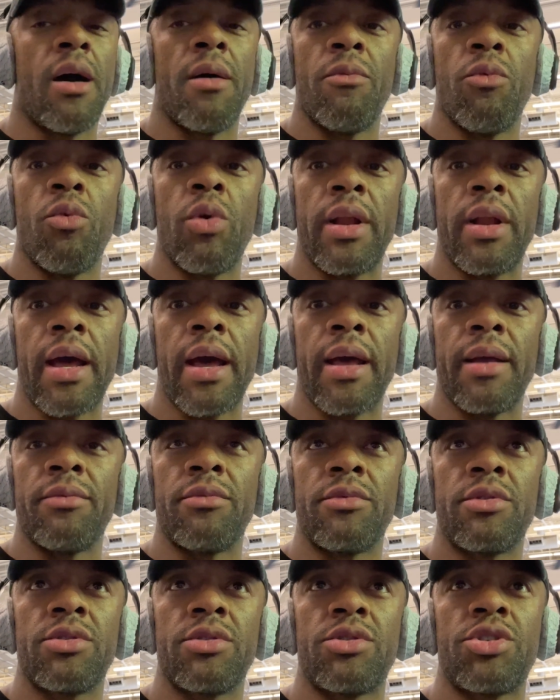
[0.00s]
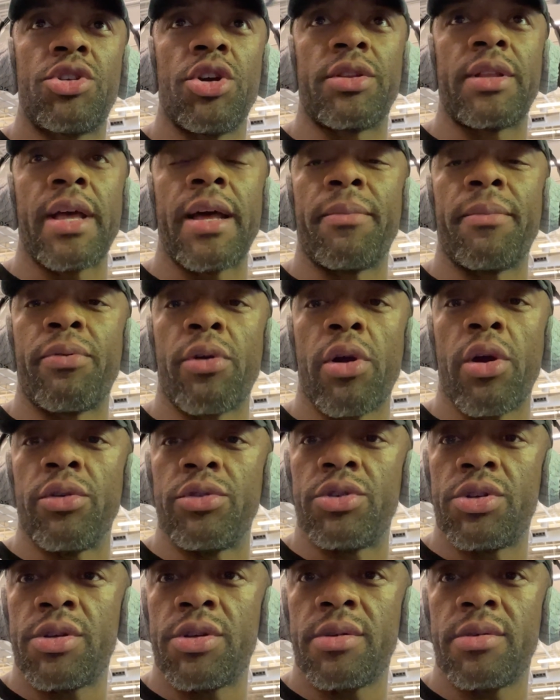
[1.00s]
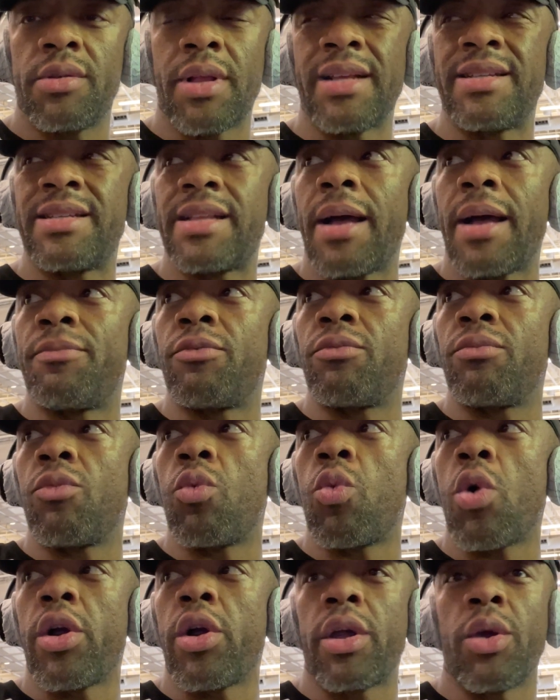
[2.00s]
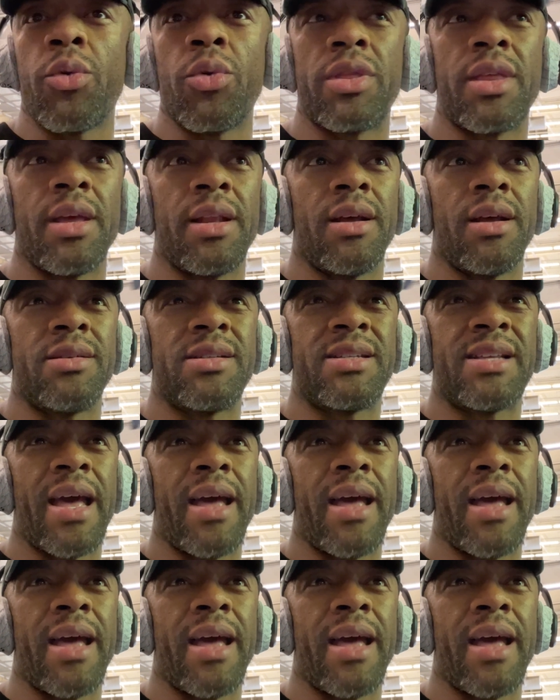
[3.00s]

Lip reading: when I took that approach. I stopped working within a